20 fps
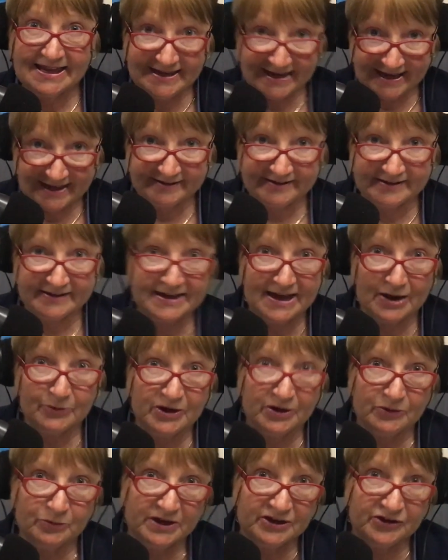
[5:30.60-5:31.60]
Yes. Now
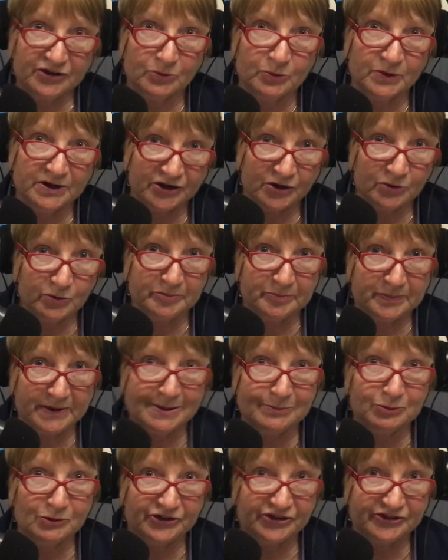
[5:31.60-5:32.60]
we don't want
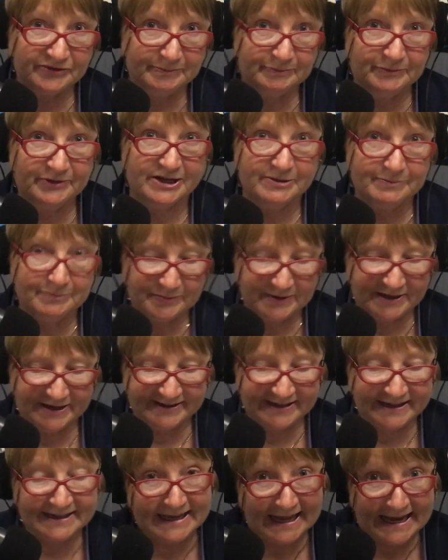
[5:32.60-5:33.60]
people to be
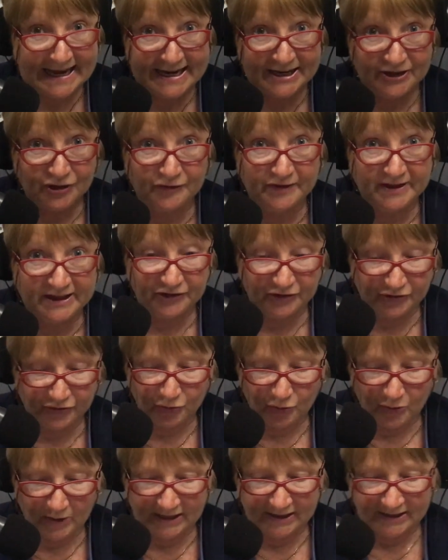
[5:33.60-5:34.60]
delayed on their
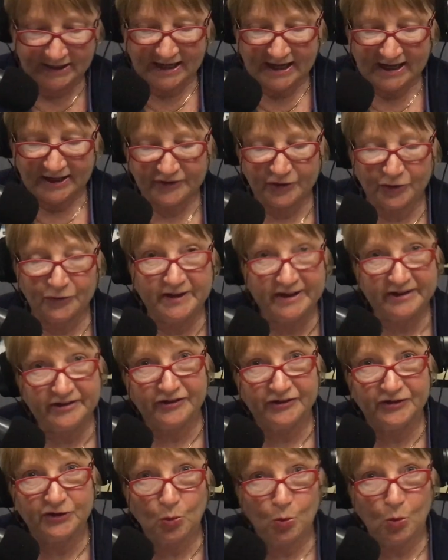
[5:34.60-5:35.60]
tour. So this
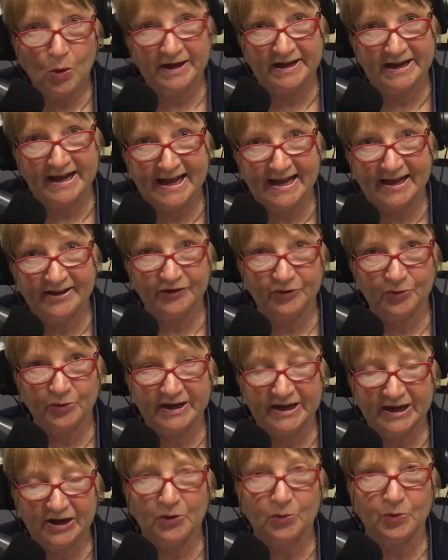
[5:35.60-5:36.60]
is the one house
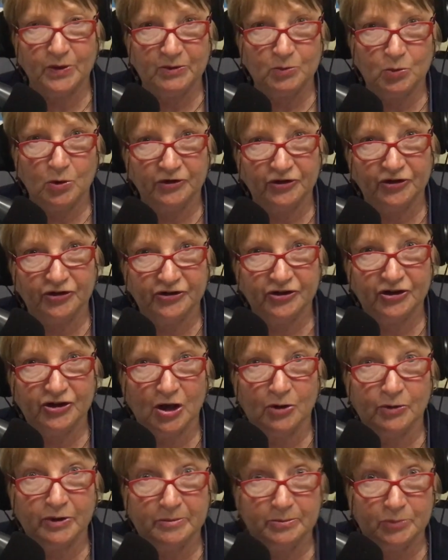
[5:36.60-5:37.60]
where we want you to
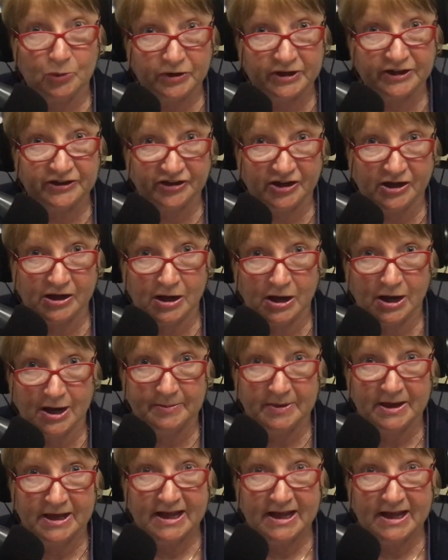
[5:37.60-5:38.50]
go and book a time.